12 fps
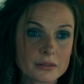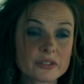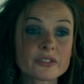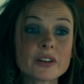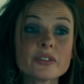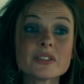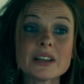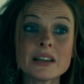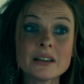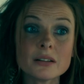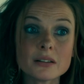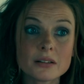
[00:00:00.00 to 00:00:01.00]

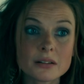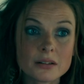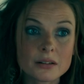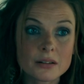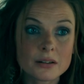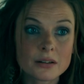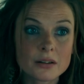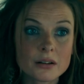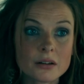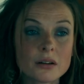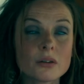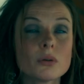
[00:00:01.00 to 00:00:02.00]
Fifteen?
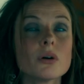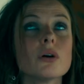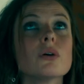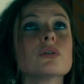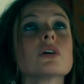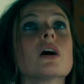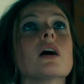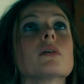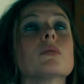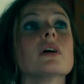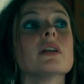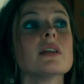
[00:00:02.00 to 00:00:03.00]
Oh, God,
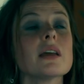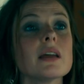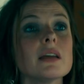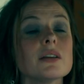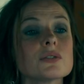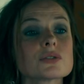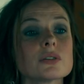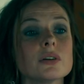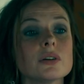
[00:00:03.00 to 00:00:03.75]
what an age.